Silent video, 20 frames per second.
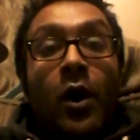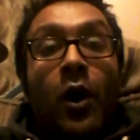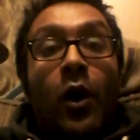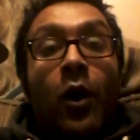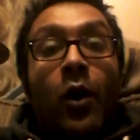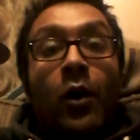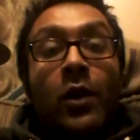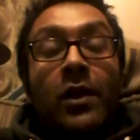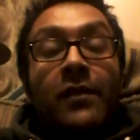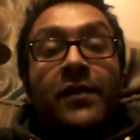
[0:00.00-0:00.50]

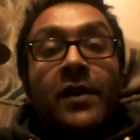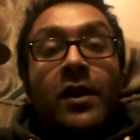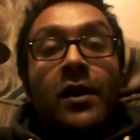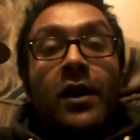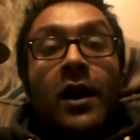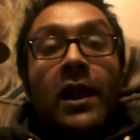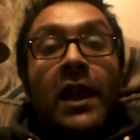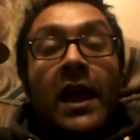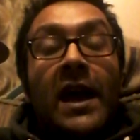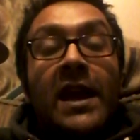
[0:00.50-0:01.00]
All of you.
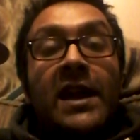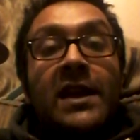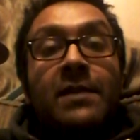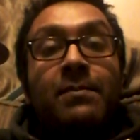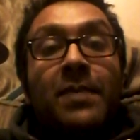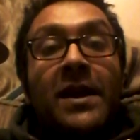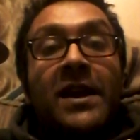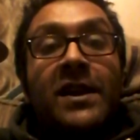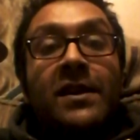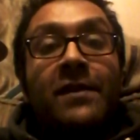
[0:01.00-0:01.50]
Elaine
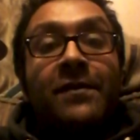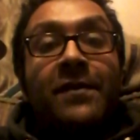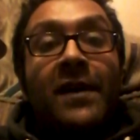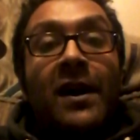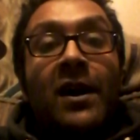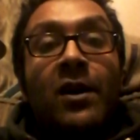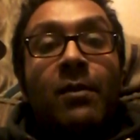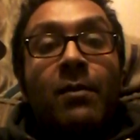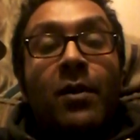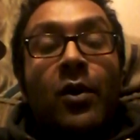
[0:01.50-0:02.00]

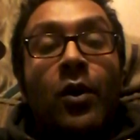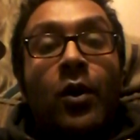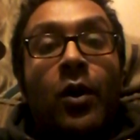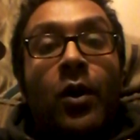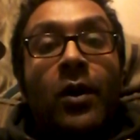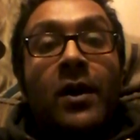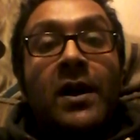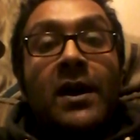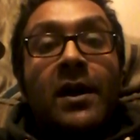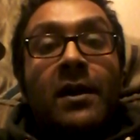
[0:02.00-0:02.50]
paedophile Moore.